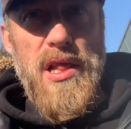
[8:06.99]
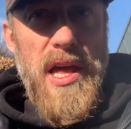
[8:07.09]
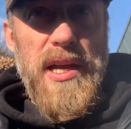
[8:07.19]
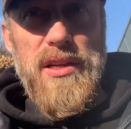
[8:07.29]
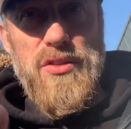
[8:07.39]

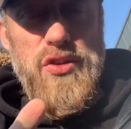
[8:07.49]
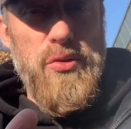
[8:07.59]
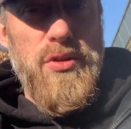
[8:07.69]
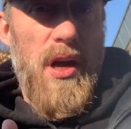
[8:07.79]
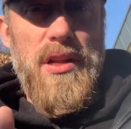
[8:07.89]
like
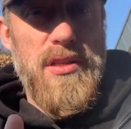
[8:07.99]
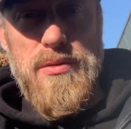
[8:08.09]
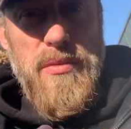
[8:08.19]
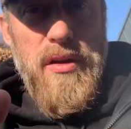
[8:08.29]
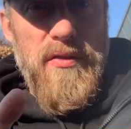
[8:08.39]
$2
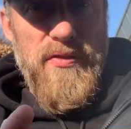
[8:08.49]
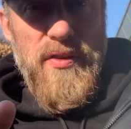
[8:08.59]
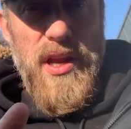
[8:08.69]
a month